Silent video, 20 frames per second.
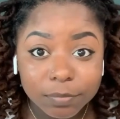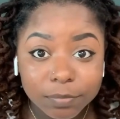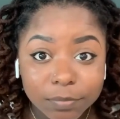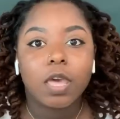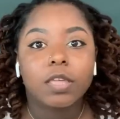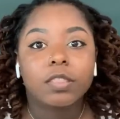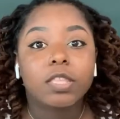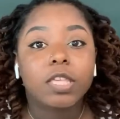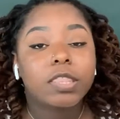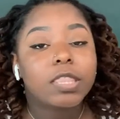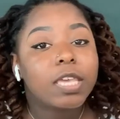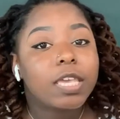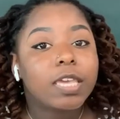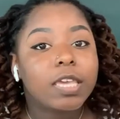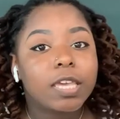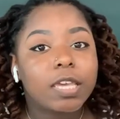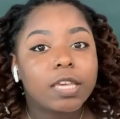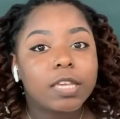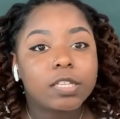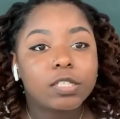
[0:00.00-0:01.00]
The
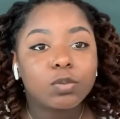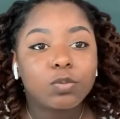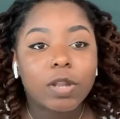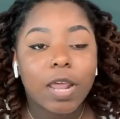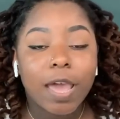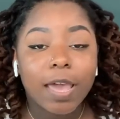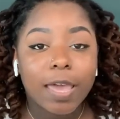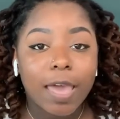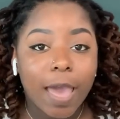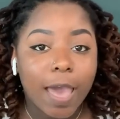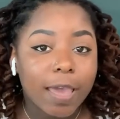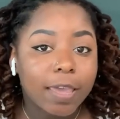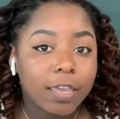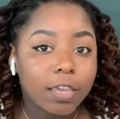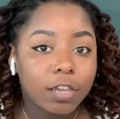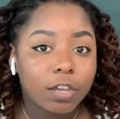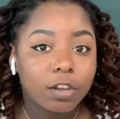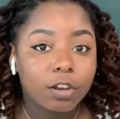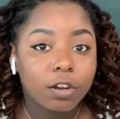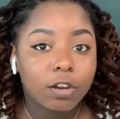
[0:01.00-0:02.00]
thing is, when I got
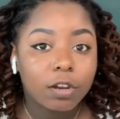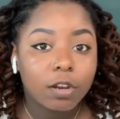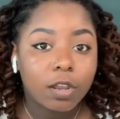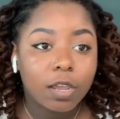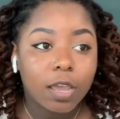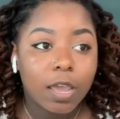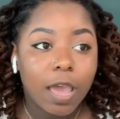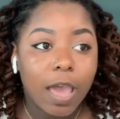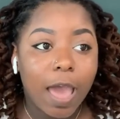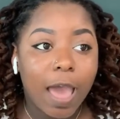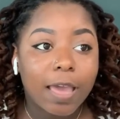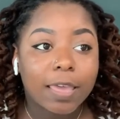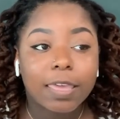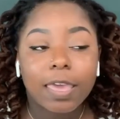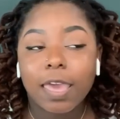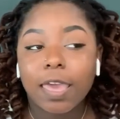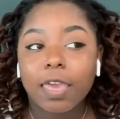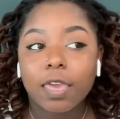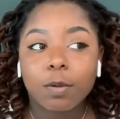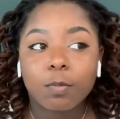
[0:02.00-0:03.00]
here, I
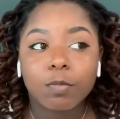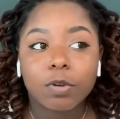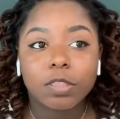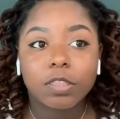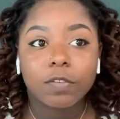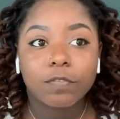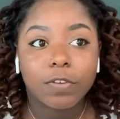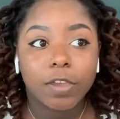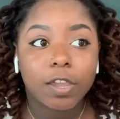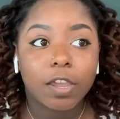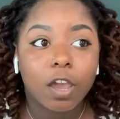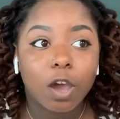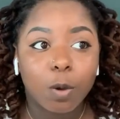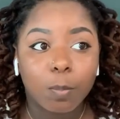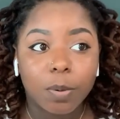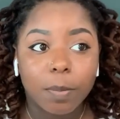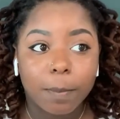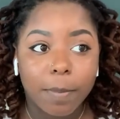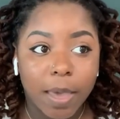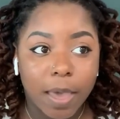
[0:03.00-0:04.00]
came with a very
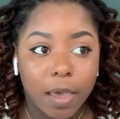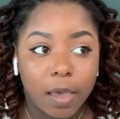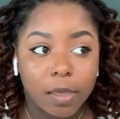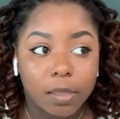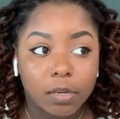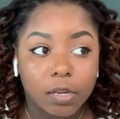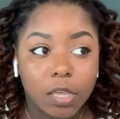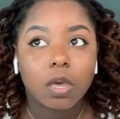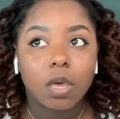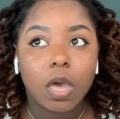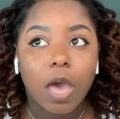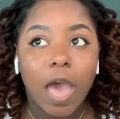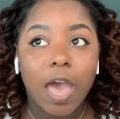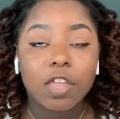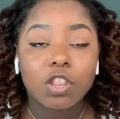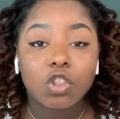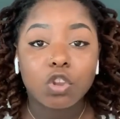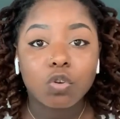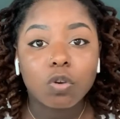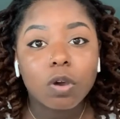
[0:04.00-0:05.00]
open mind. I
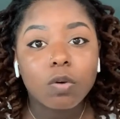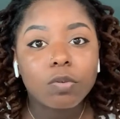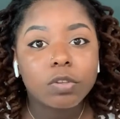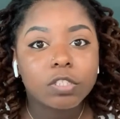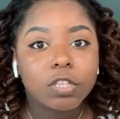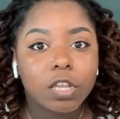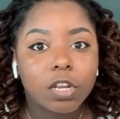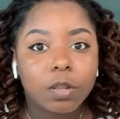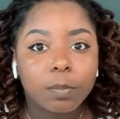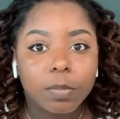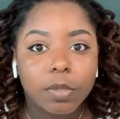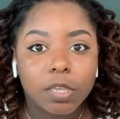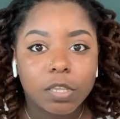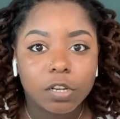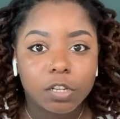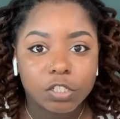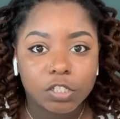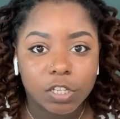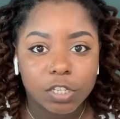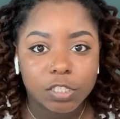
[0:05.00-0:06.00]
knew it was gonna be an
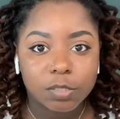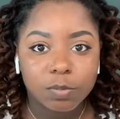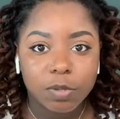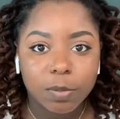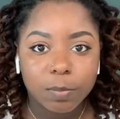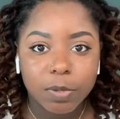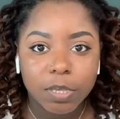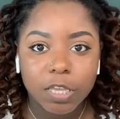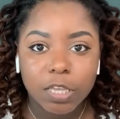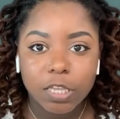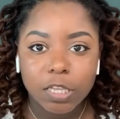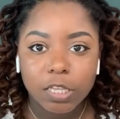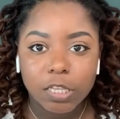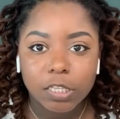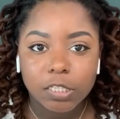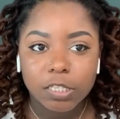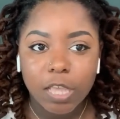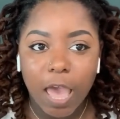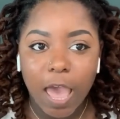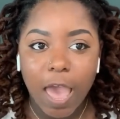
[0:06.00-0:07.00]
adjustment
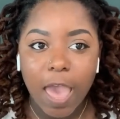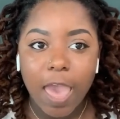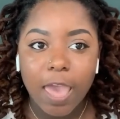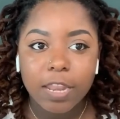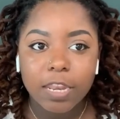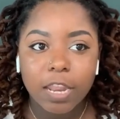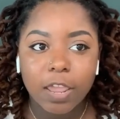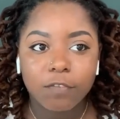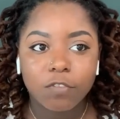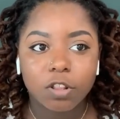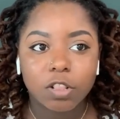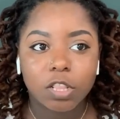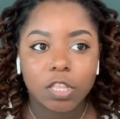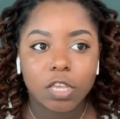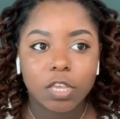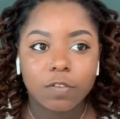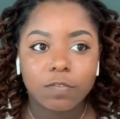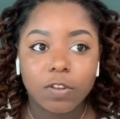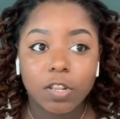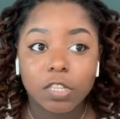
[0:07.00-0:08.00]
because I had never
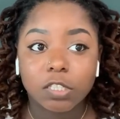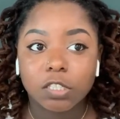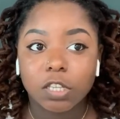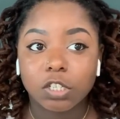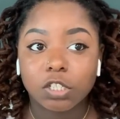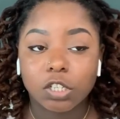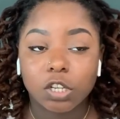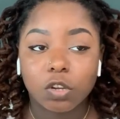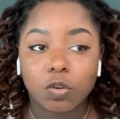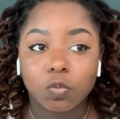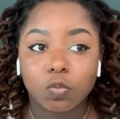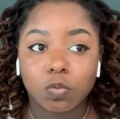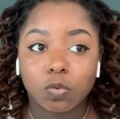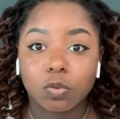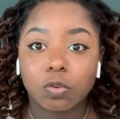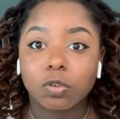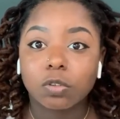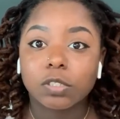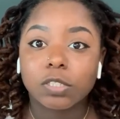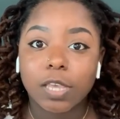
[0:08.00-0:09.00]
lived in such a
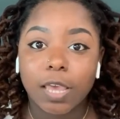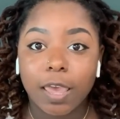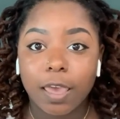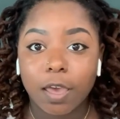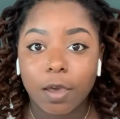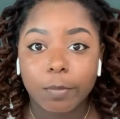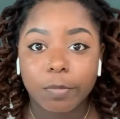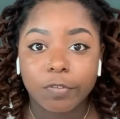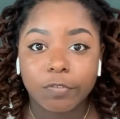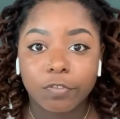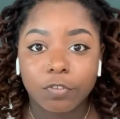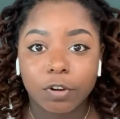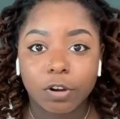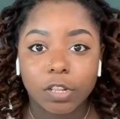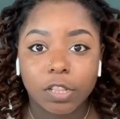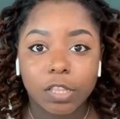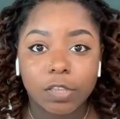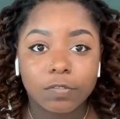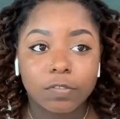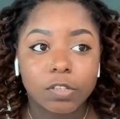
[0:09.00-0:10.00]
rural town before,
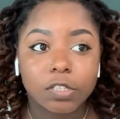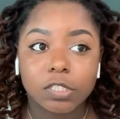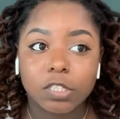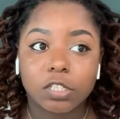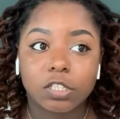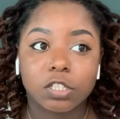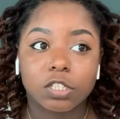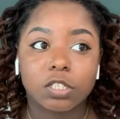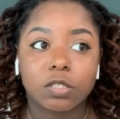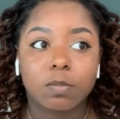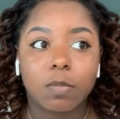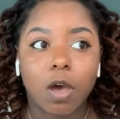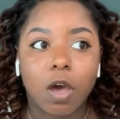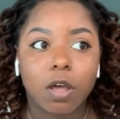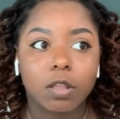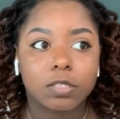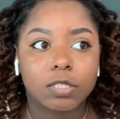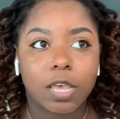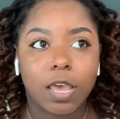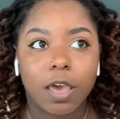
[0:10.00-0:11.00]
lived in such a
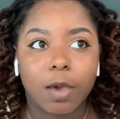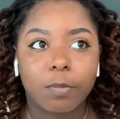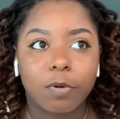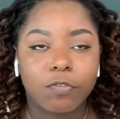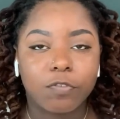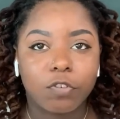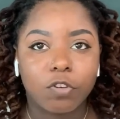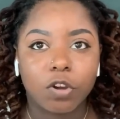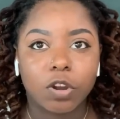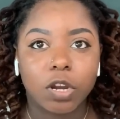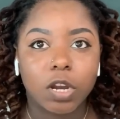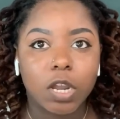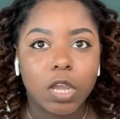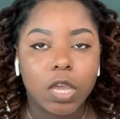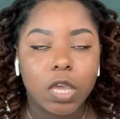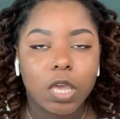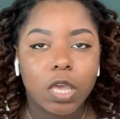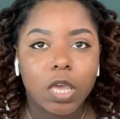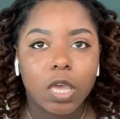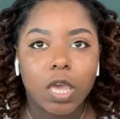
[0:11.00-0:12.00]
small town before.
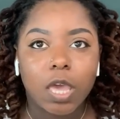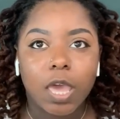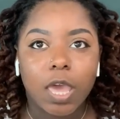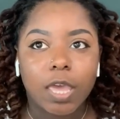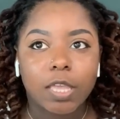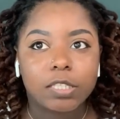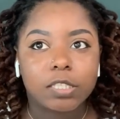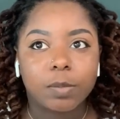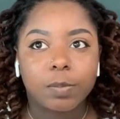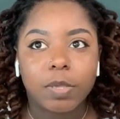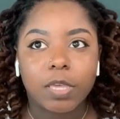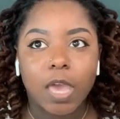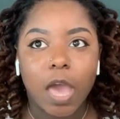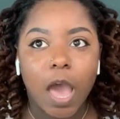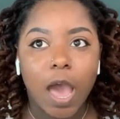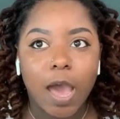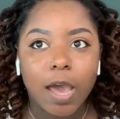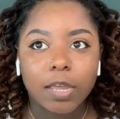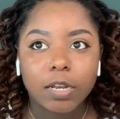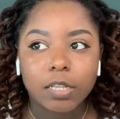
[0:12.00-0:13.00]
And to be
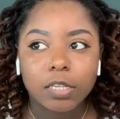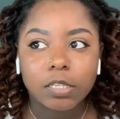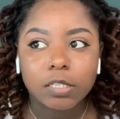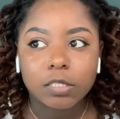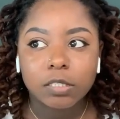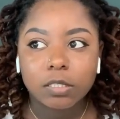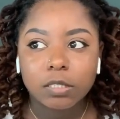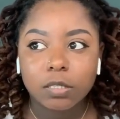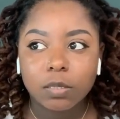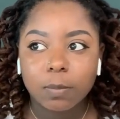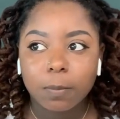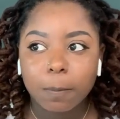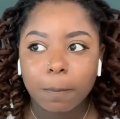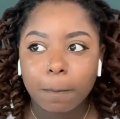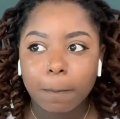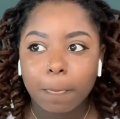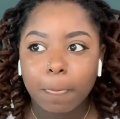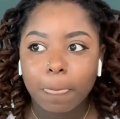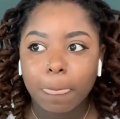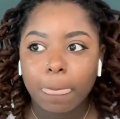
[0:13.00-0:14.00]
honest,
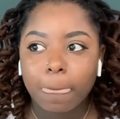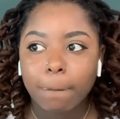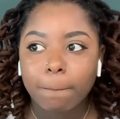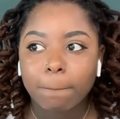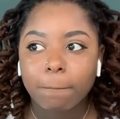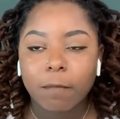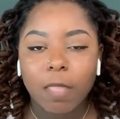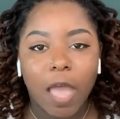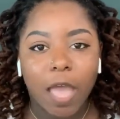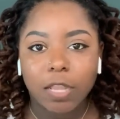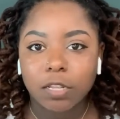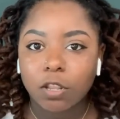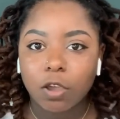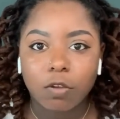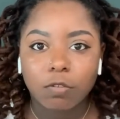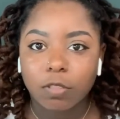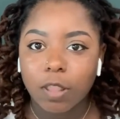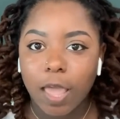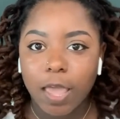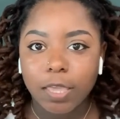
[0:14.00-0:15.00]
I
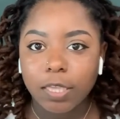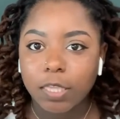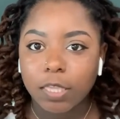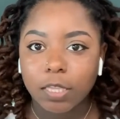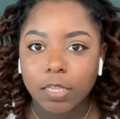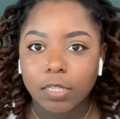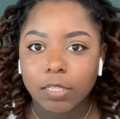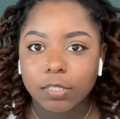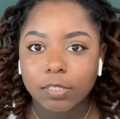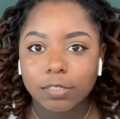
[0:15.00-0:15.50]
don't like it.